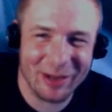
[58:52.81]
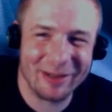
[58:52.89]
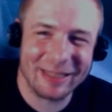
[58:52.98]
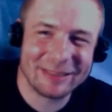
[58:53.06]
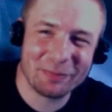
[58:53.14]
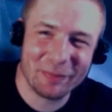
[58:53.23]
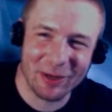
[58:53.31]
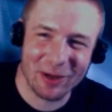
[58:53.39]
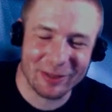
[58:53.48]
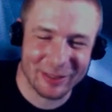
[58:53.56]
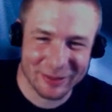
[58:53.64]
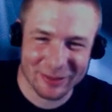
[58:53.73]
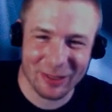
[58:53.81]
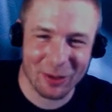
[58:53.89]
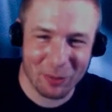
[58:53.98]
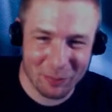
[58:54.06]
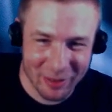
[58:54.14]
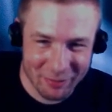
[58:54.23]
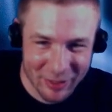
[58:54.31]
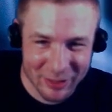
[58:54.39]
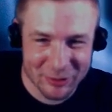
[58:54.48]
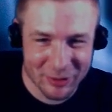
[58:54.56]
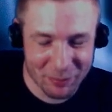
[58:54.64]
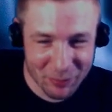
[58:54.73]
That's beyond this scope. I've actually